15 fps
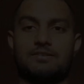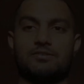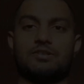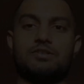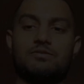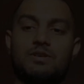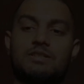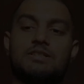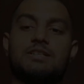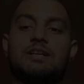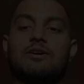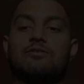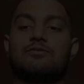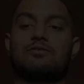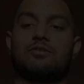So this was the
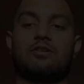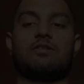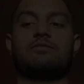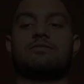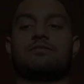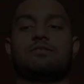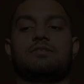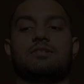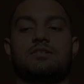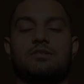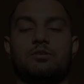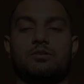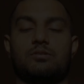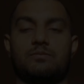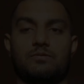downfall
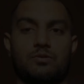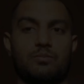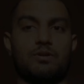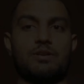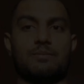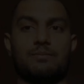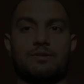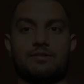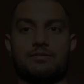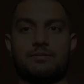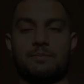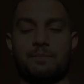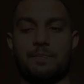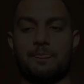of Roman numbers.